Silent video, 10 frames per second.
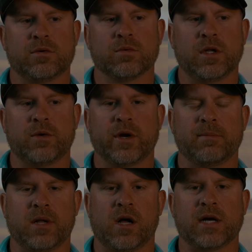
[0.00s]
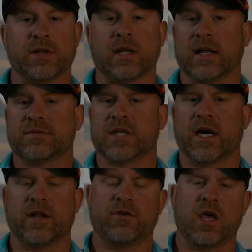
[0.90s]
really want to block out the left
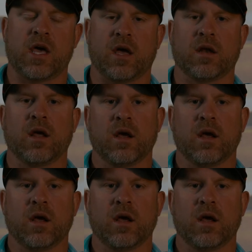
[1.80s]
side if you can.